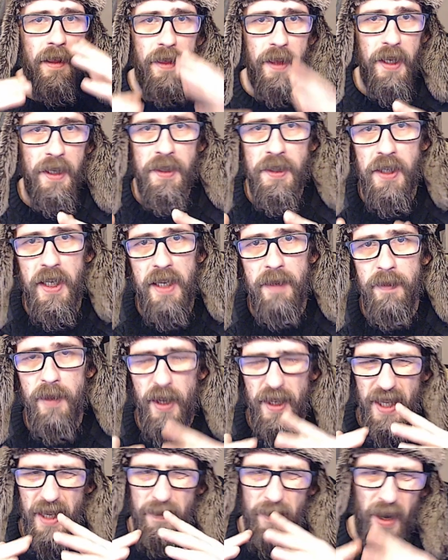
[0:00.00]
things seem
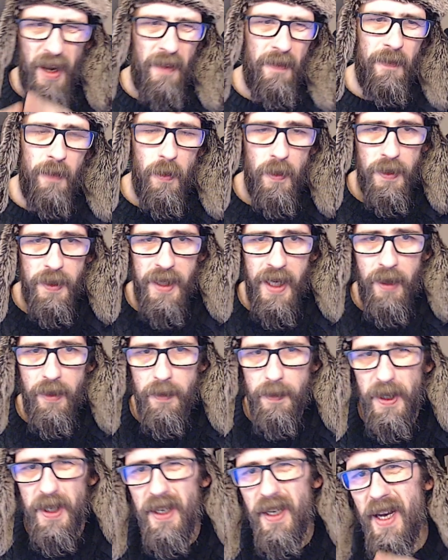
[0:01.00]
like they might have fallen down
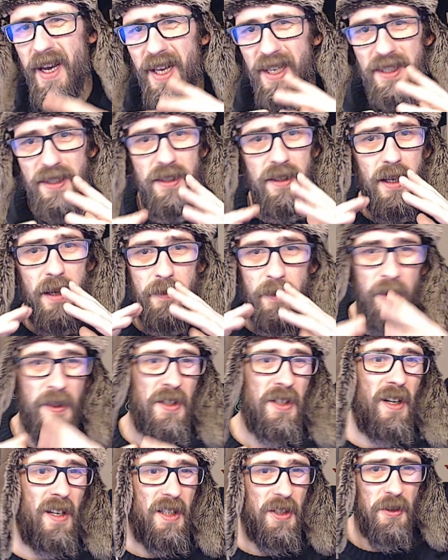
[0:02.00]
a bit, and I'm not
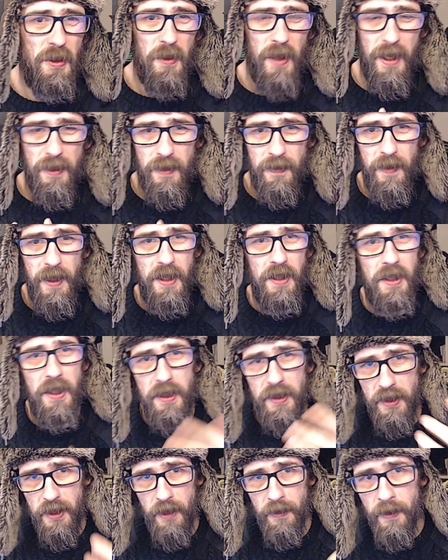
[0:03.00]
entirely sure how to fix
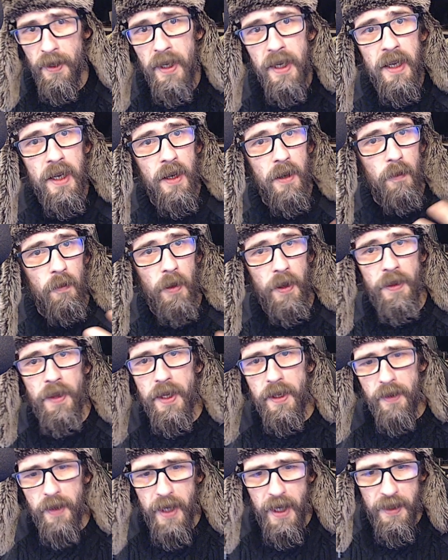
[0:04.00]
it. So one
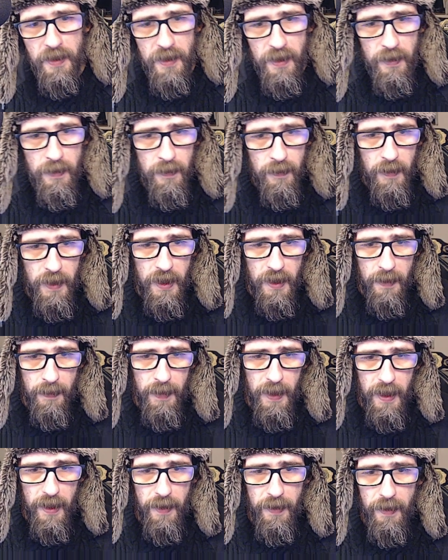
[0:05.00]
thing you can do with
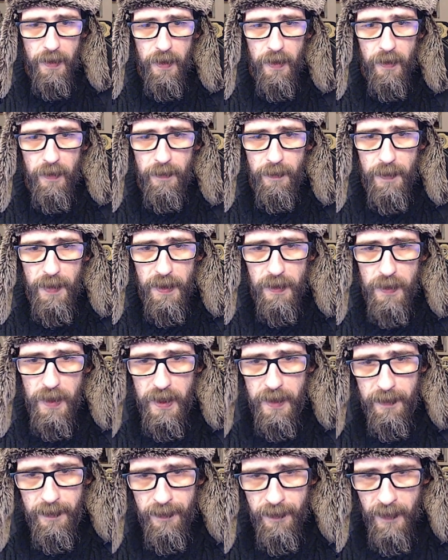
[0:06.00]
Path of
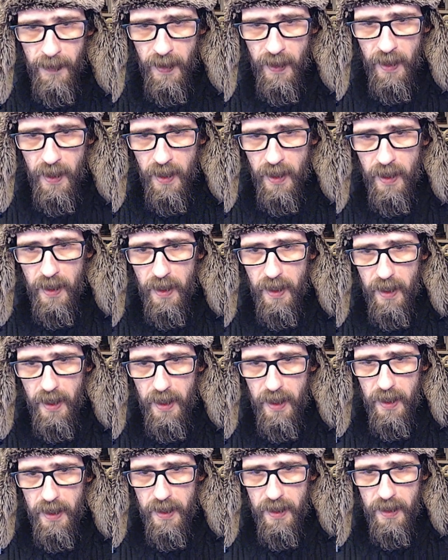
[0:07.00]
Building
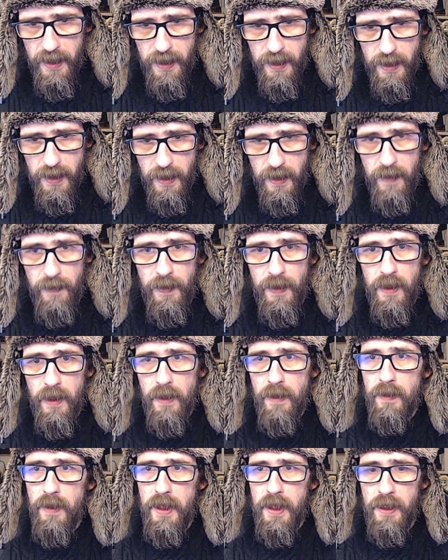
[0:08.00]
is, if you
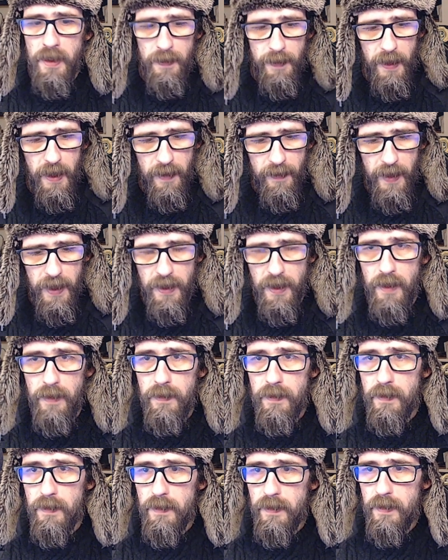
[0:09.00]
go into Path of Exile,
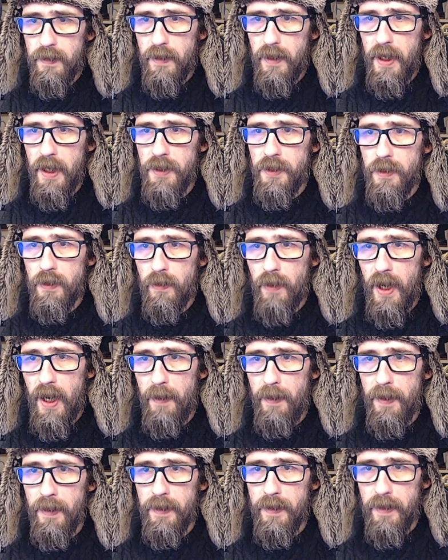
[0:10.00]
and you
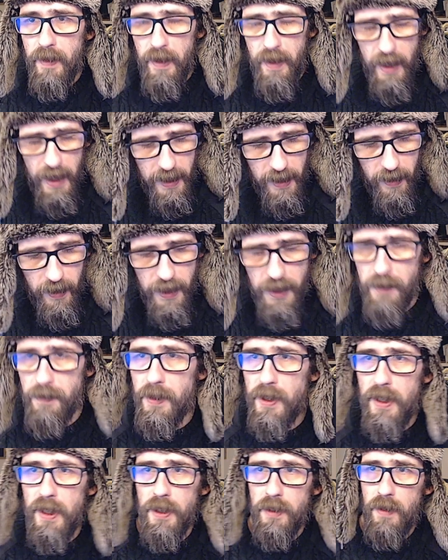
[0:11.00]
grab any item.
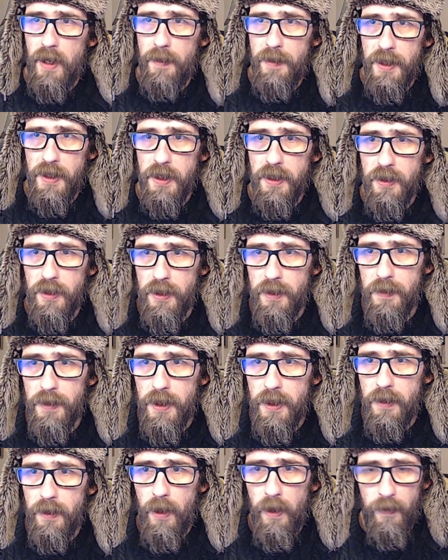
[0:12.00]
So let's grab this
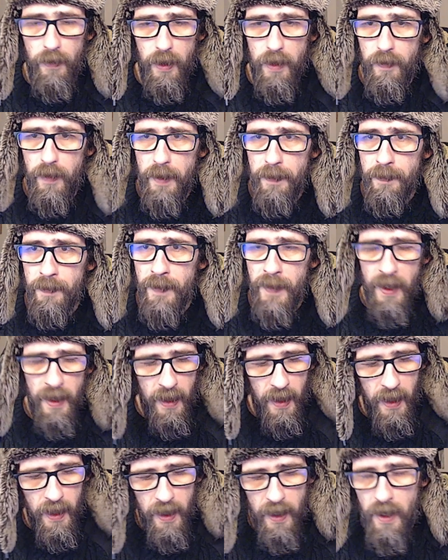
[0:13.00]
Ingenuity. You hover over it,
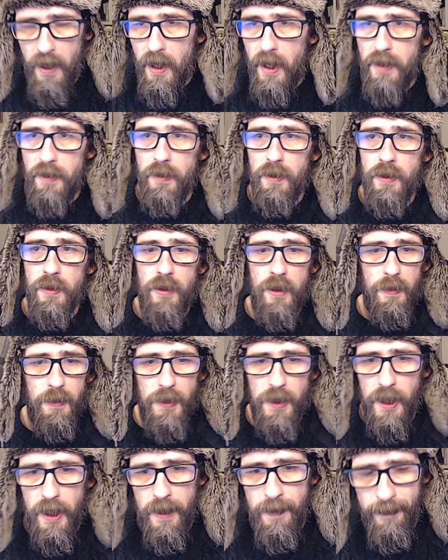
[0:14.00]
and you
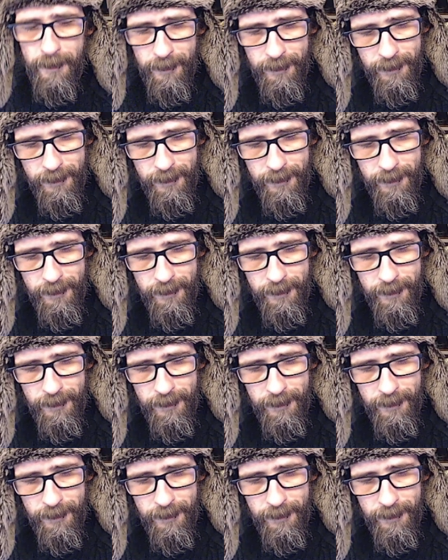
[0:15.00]
Control-C.